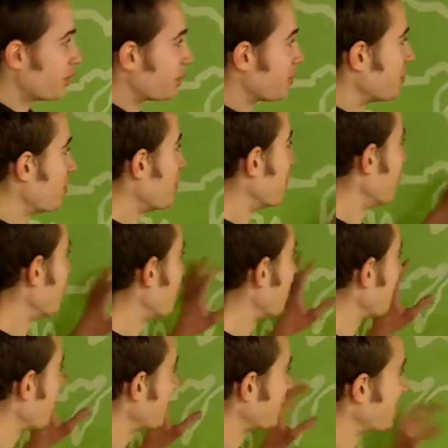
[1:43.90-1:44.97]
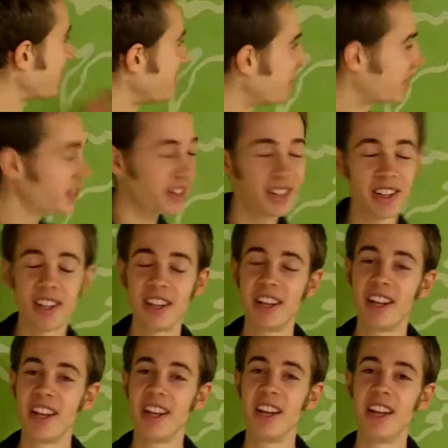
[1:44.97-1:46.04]
this beautiful place here,
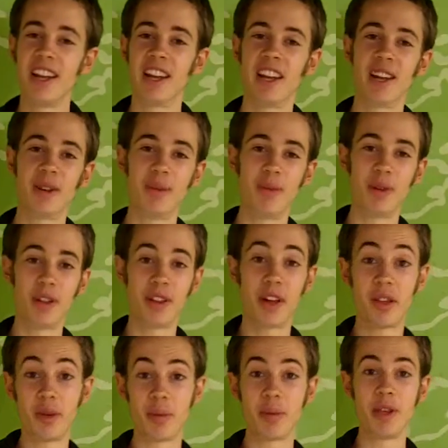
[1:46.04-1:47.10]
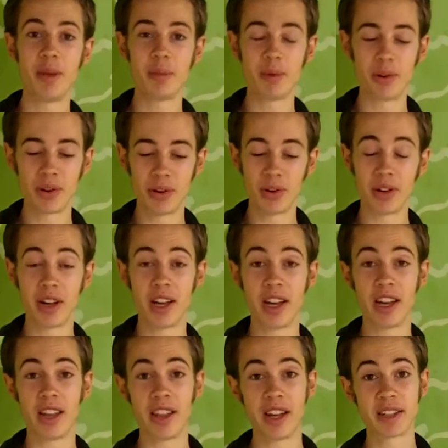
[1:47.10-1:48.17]
and with other people.
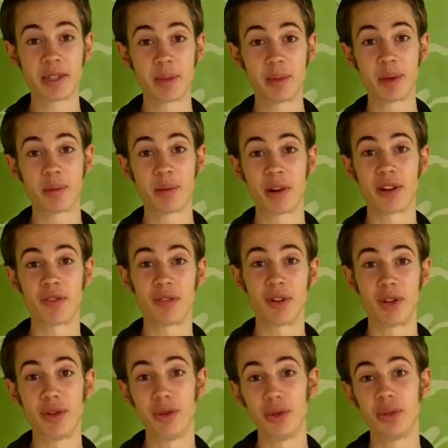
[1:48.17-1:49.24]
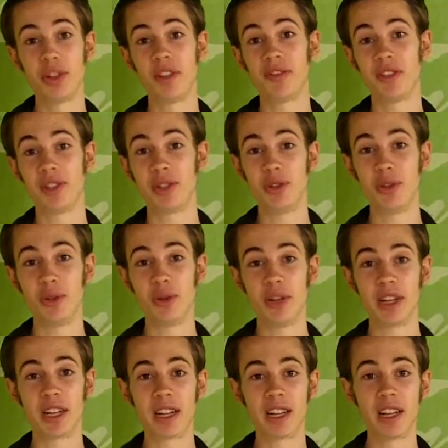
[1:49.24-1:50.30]
And that's a big part of what New Leaf is
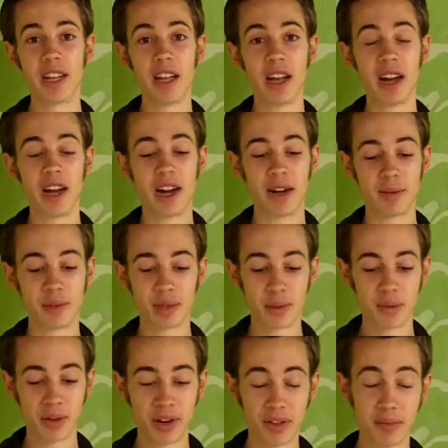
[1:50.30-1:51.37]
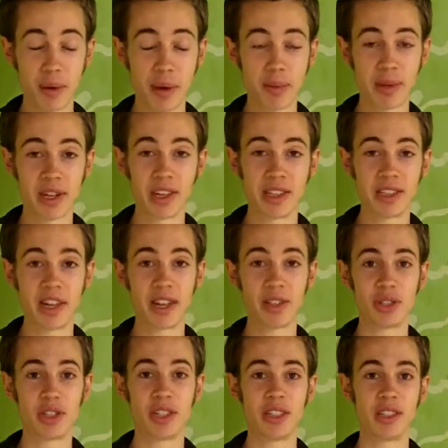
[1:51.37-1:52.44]
doing. So one of my big
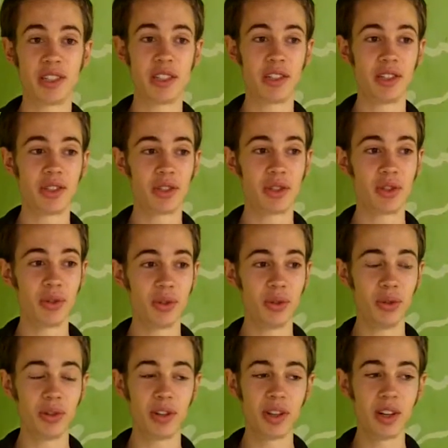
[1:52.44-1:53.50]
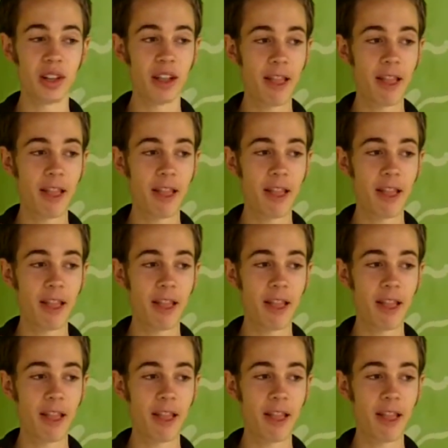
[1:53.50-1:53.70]
intentions is to